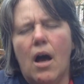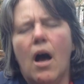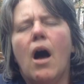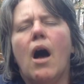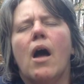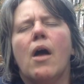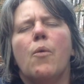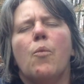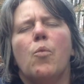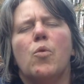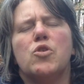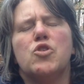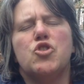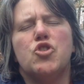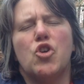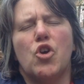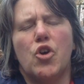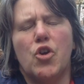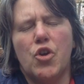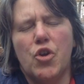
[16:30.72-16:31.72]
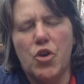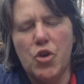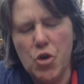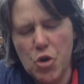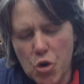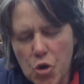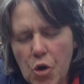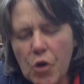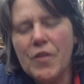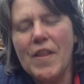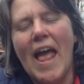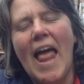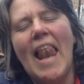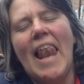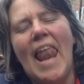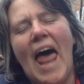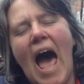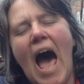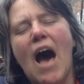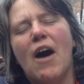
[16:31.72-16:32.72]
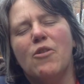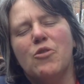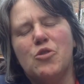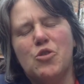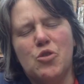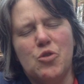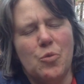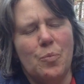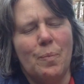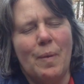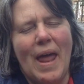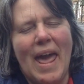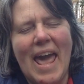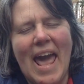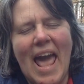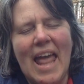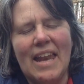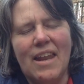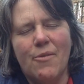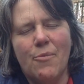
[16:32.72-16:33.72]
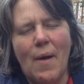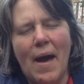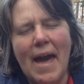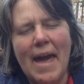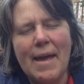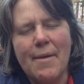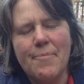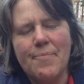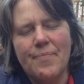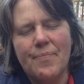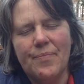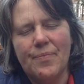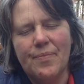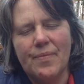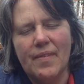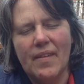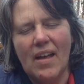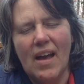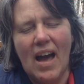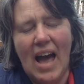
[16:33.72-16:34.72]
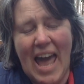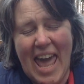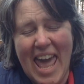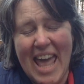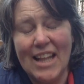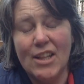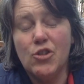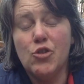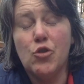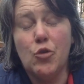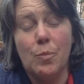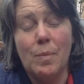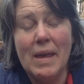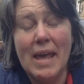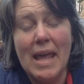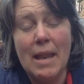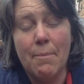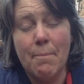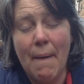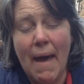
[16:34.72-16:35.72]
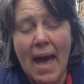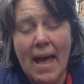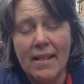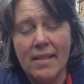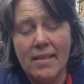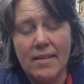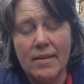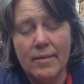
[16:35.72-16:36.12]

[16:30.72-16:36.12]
I was not allowed to play anyway. I had to be in bed.